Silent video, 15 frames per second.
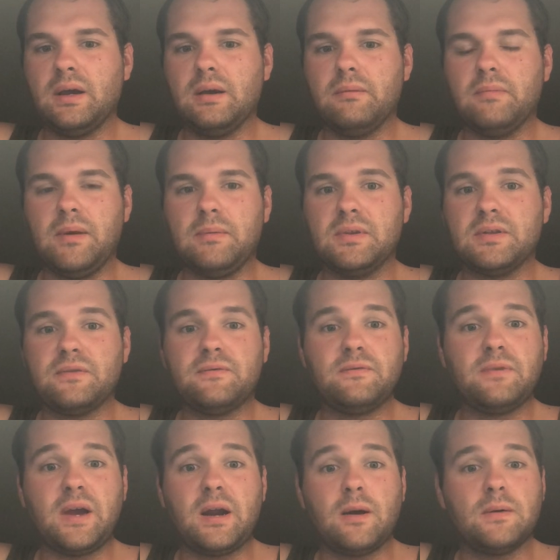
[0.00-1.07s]
maybe the
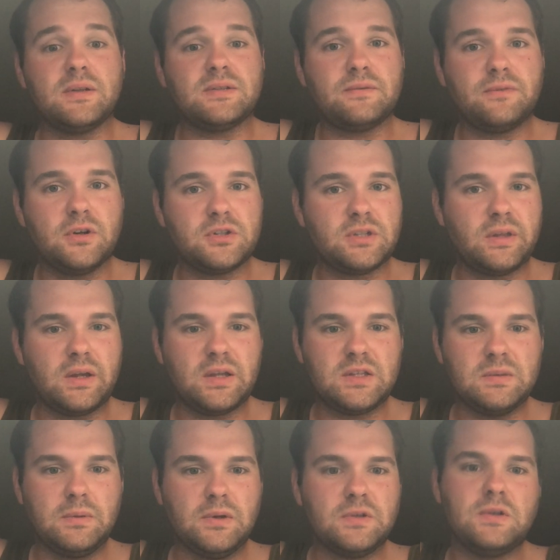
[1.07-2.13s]
firearm doesn't function like
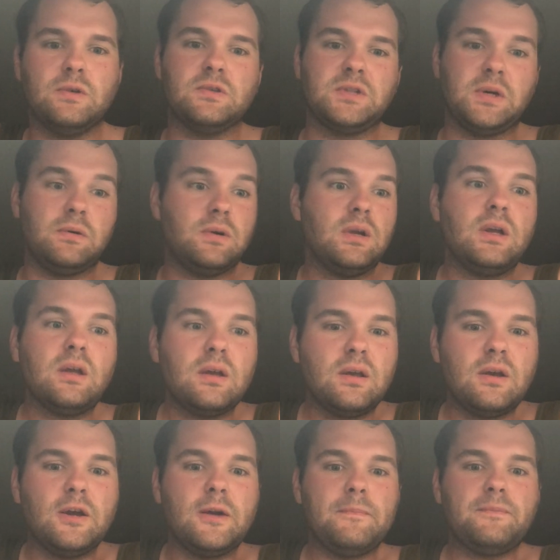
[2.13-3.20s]
it's supposed to. So
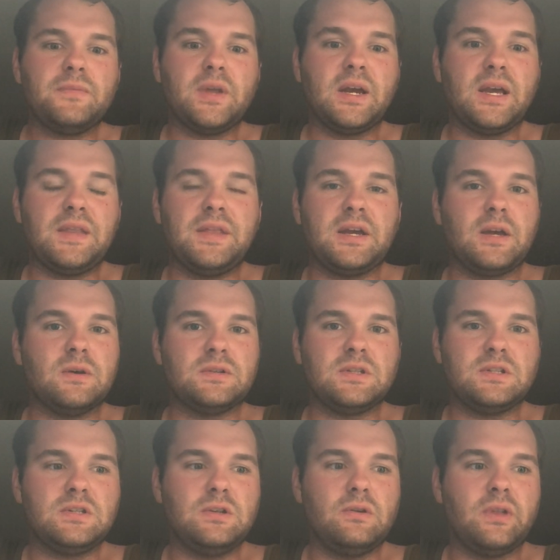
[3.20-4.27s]
again, that goes
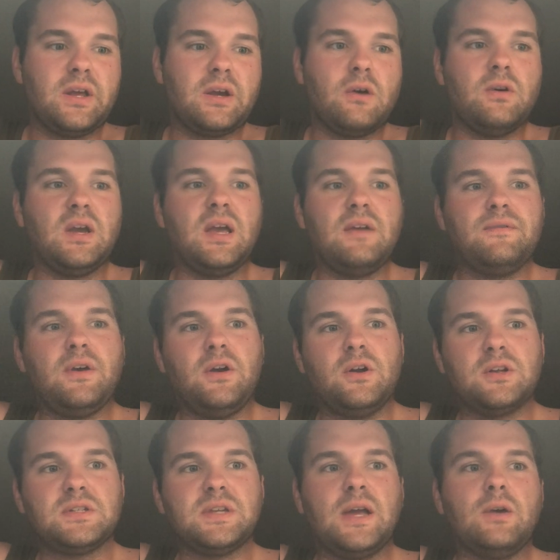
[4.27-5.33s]
into like, okay,
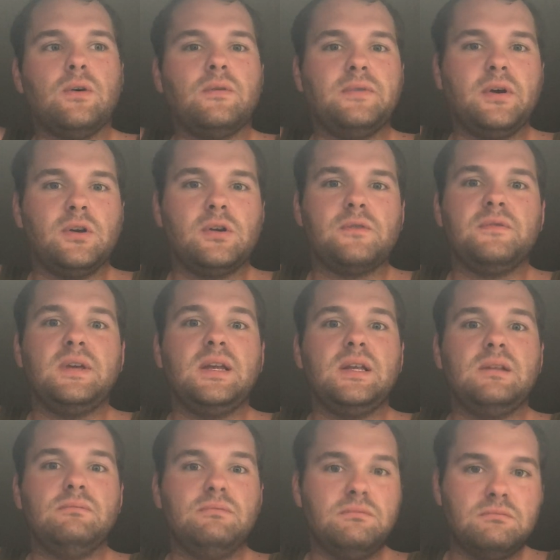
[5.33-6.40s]
failure to cycle, failure to
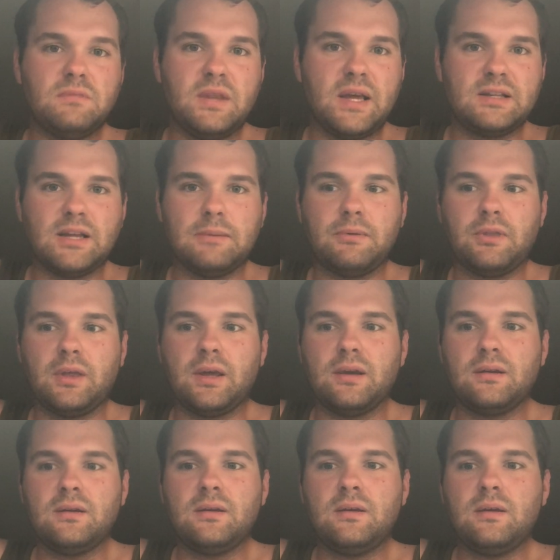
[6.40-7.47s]
feed, that type of thing.
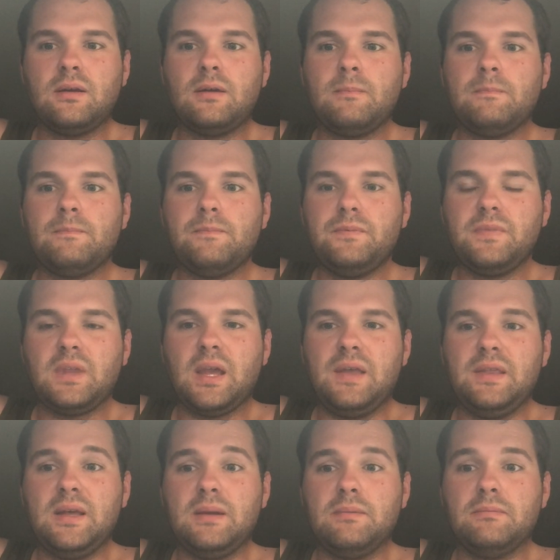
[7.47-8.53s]

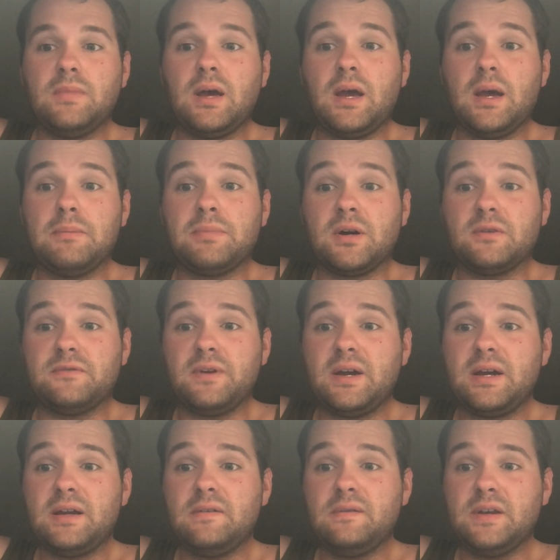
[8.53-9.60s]
And then part
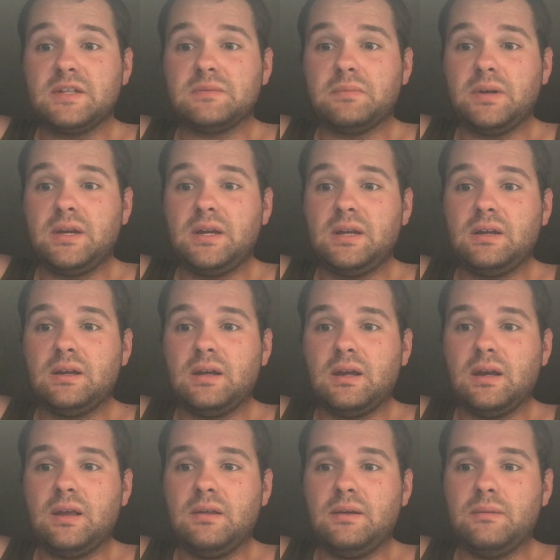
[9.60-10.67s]
5, explain
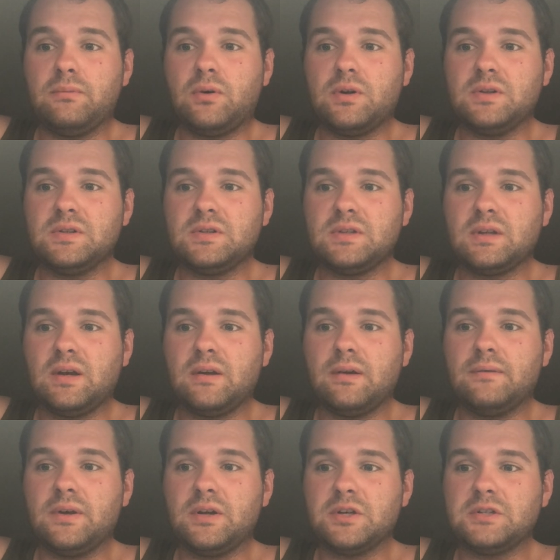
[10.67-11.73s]
the importance
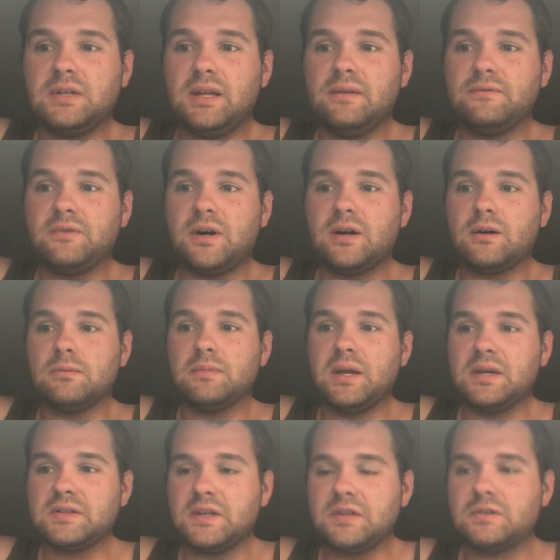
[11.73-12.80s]
of understanding firearm
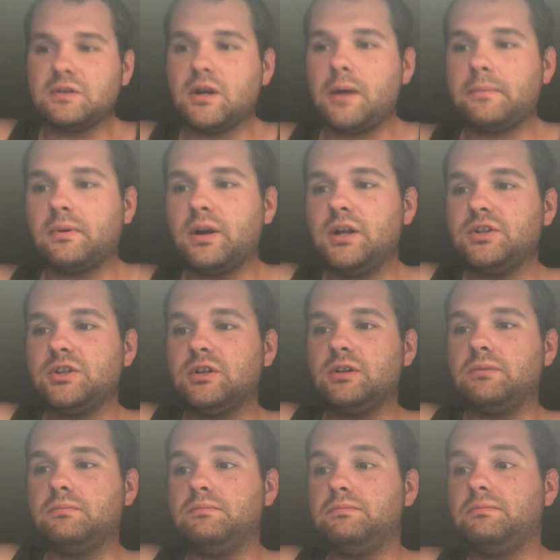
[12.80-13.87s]
accessory
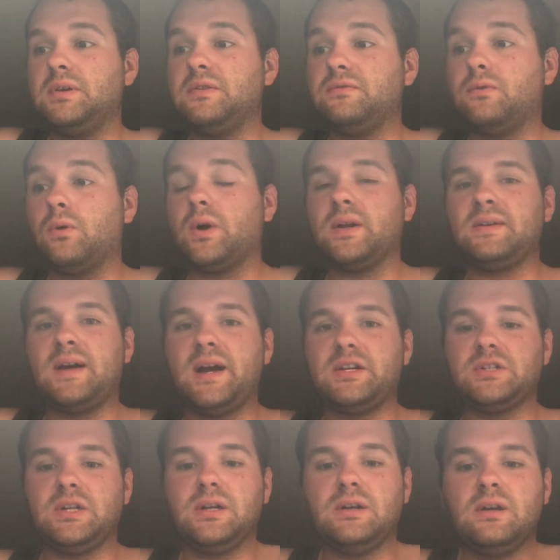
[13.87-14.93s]
operation before
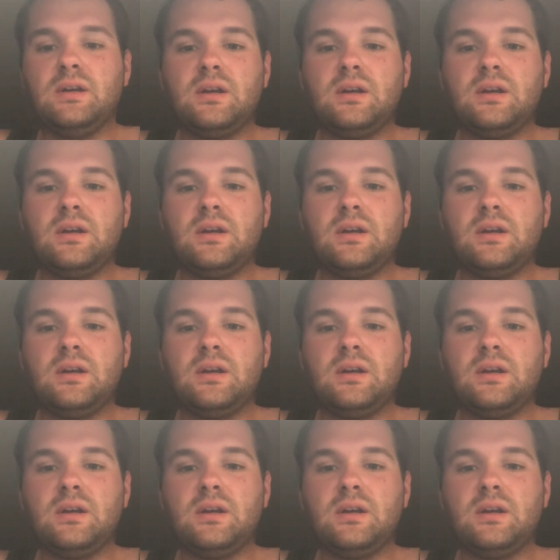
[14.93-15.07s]
attaching.